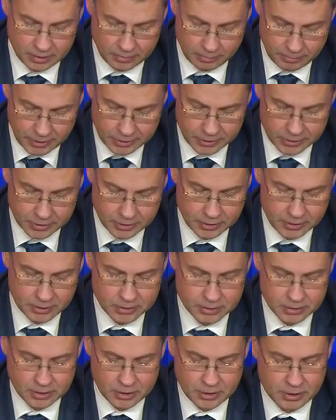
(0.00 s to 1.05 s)

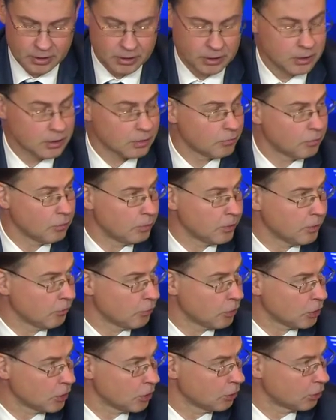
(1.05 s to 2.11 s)
mandate, and we'll be
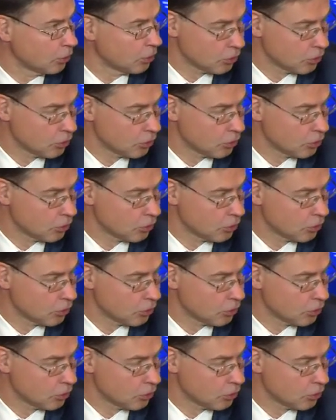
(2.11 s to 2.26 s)
working